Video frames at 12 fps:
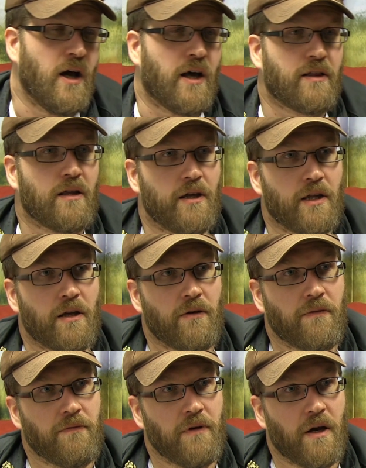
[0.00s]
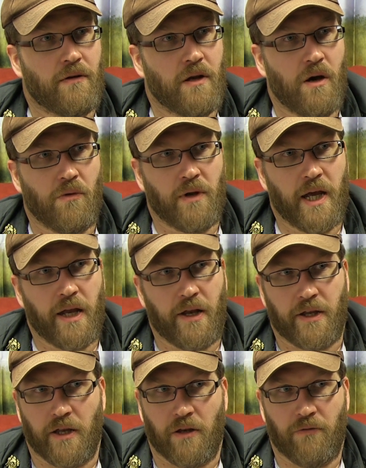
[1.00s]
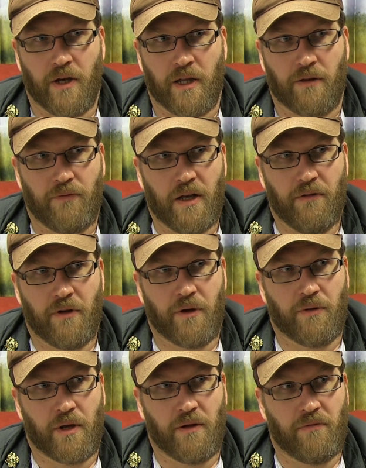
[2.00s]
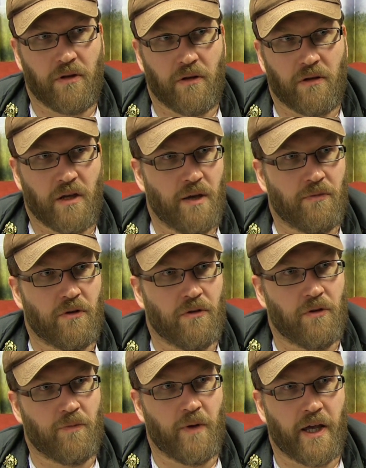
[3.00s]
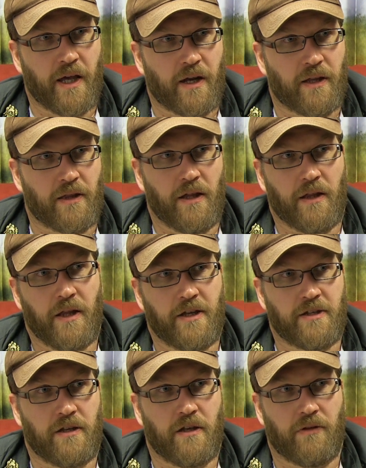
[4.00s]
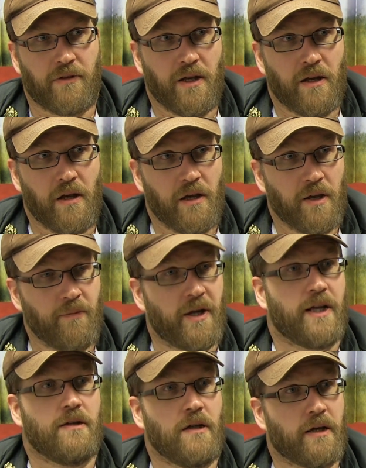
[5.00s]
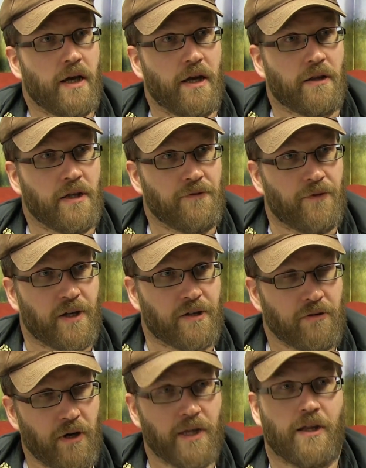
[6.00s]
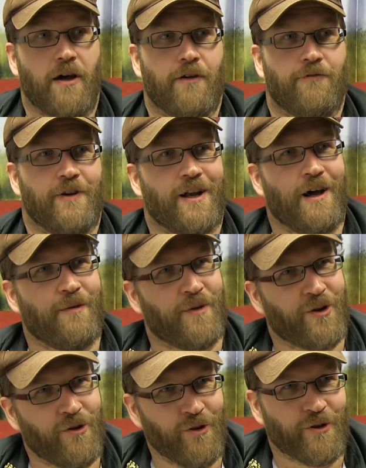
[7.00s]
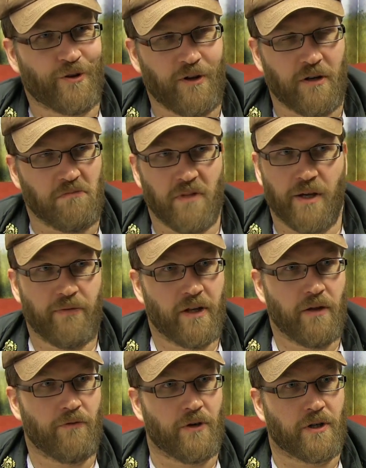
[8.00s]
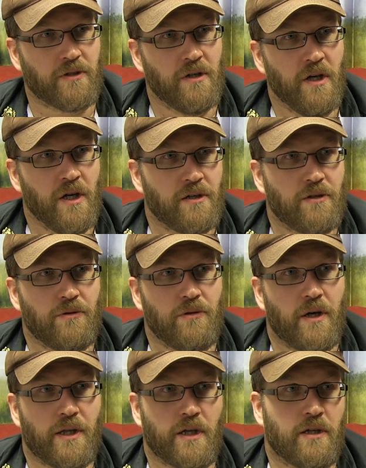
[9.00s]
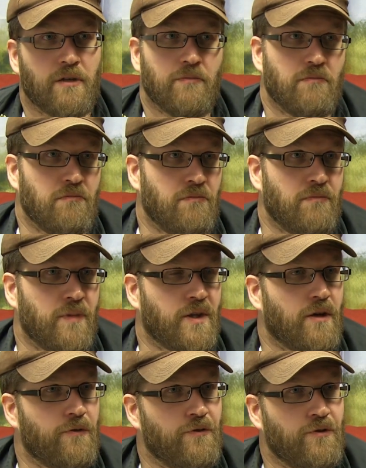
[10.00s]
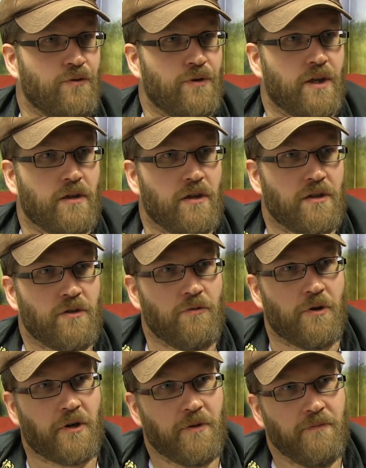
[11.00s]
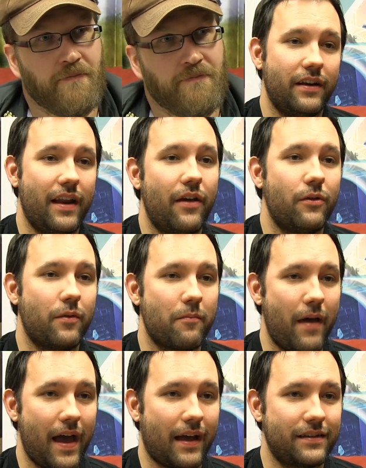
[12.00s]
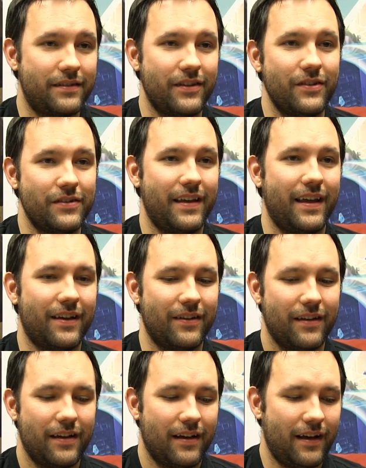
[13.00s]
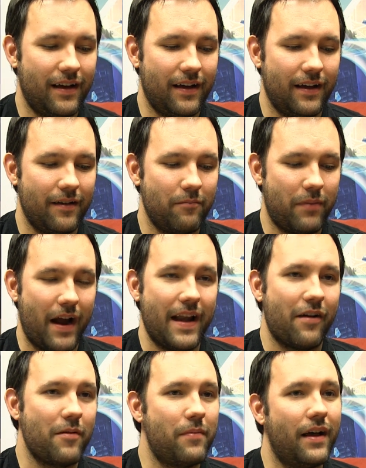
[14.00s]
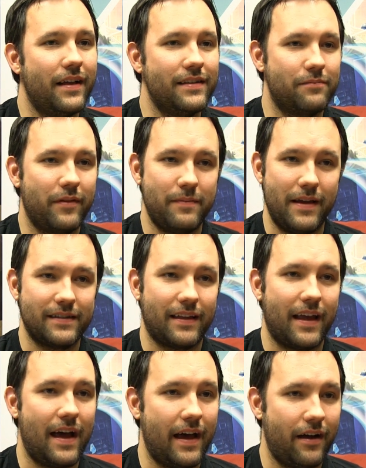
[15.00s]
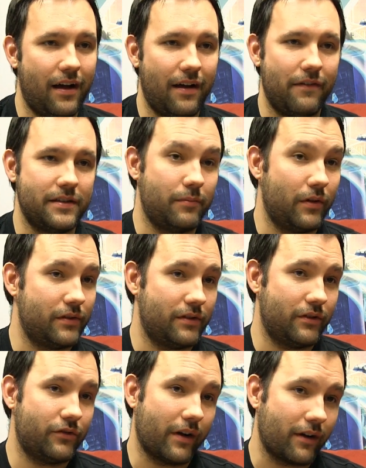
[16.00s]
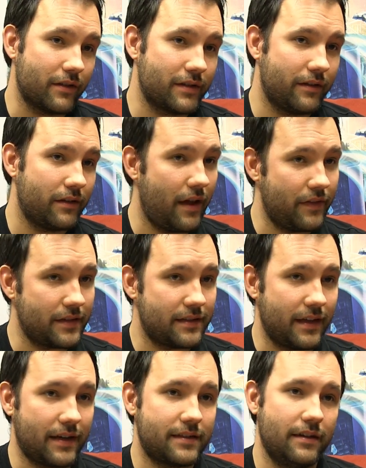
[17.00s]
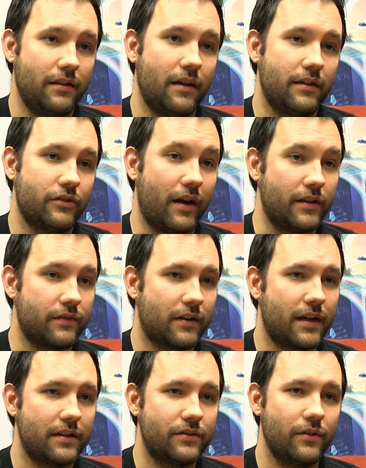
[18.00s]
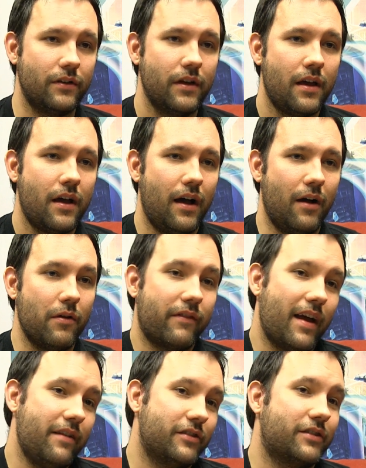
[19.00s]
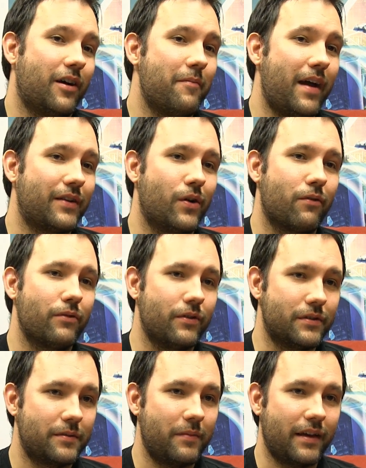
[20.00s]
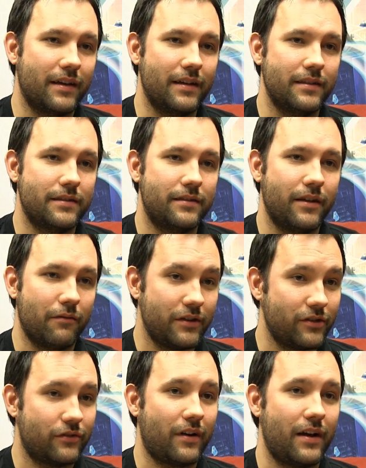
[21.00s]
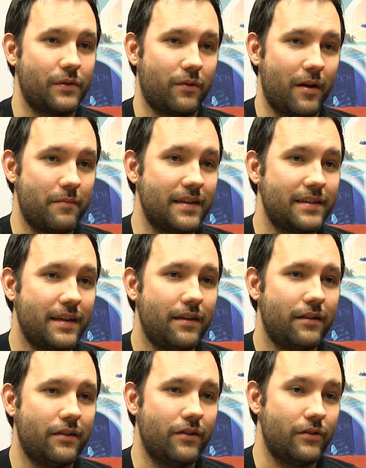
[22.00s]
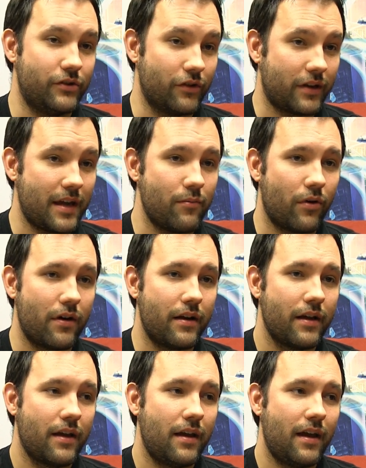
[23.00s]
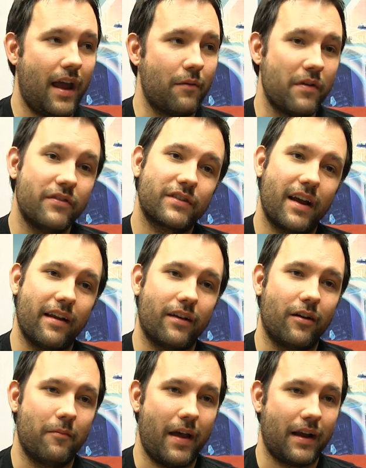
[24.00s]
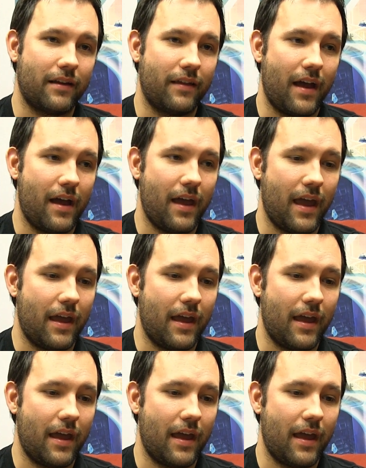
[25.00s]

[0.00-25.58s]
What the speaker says: And I think we have now nailed it in a way that whenever you give the game to a new player and then test it out, they are immediately like, hey, this feels right, I feel I'm in control, everything works. So I think it's a matter of tuning things to work. Now that we're back to using binary buttons, basically on-off as opposed to the triggers and the sticks on Trials for console, we've kind of just gone back to our roots, because the original Trials were on PC, you used your keyboard, and we've just kind of gone back to that.